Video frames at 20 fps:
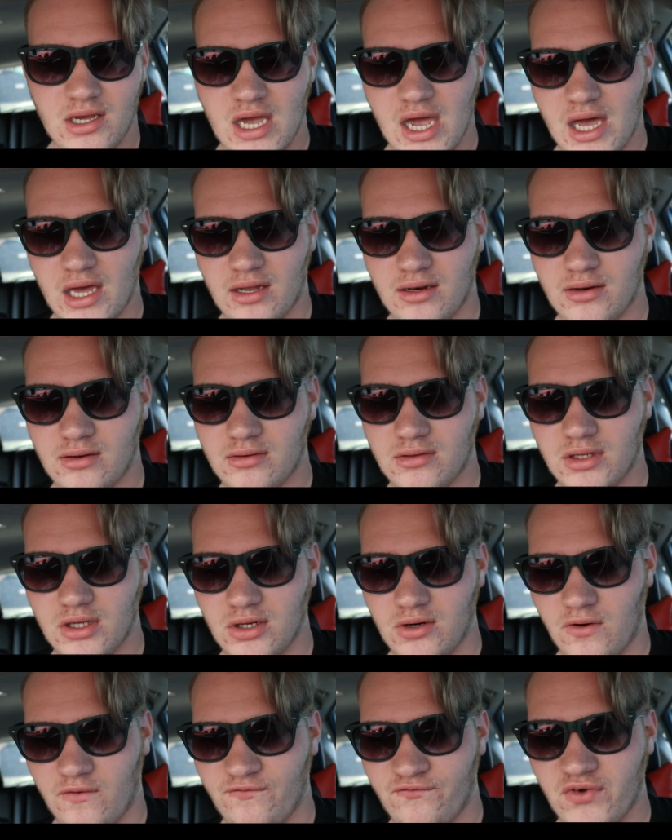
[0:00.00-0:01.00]
and,
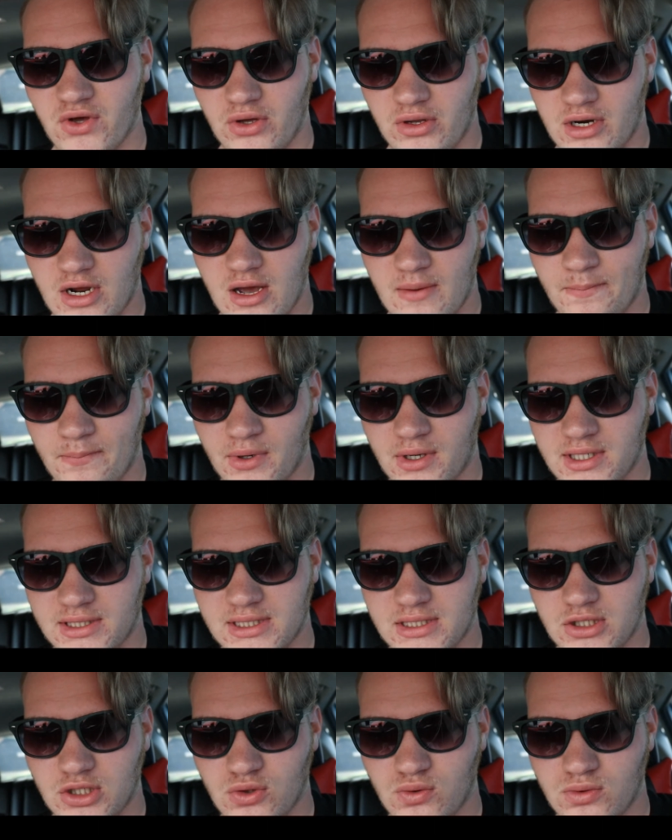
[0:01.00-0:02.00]
you know, fill it up,
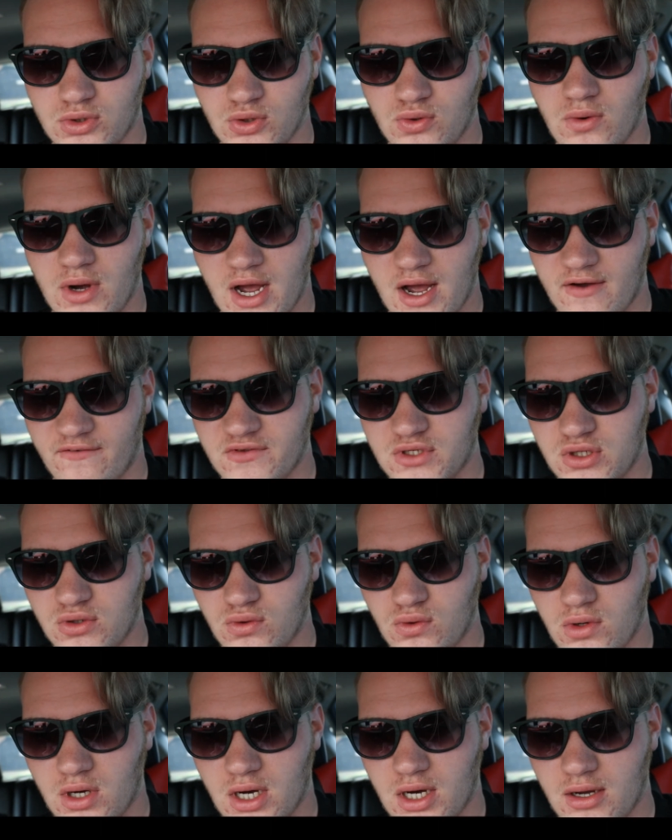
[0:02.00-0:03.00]
because you do have
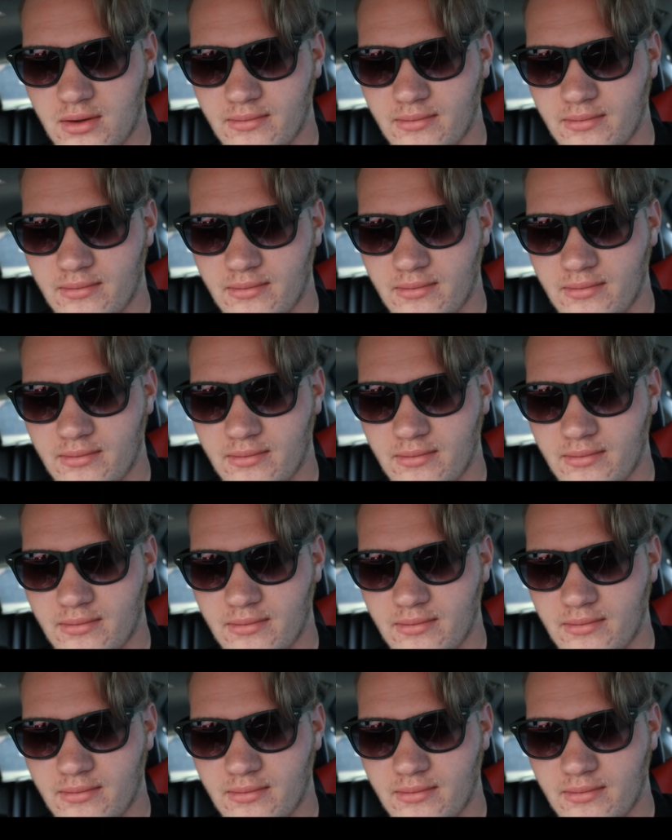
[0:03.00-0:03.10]
to,